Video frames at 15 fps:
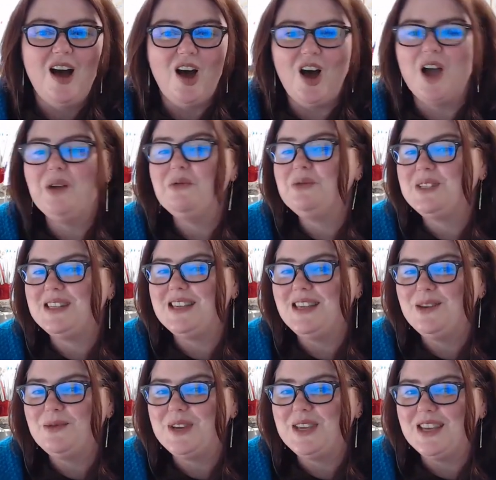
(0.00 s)
I will see
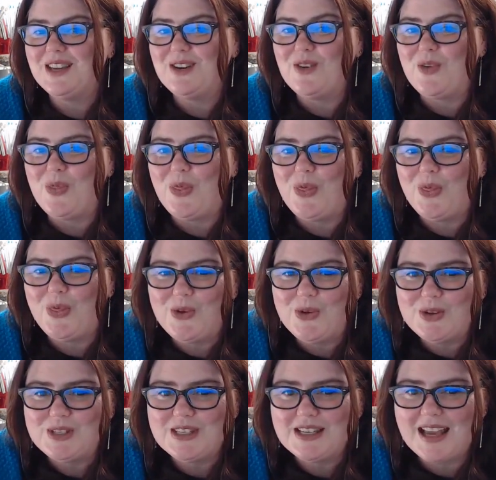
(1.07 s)
you again on
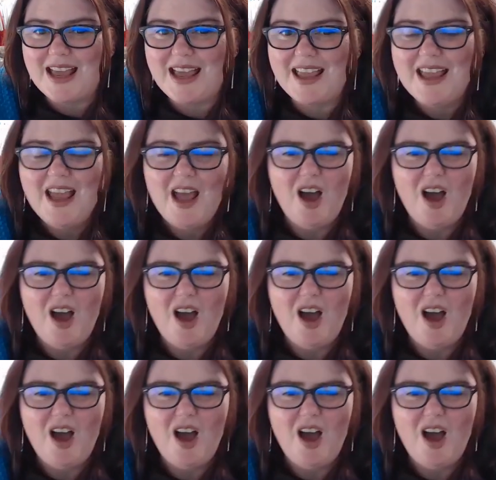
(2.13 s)
Thursday.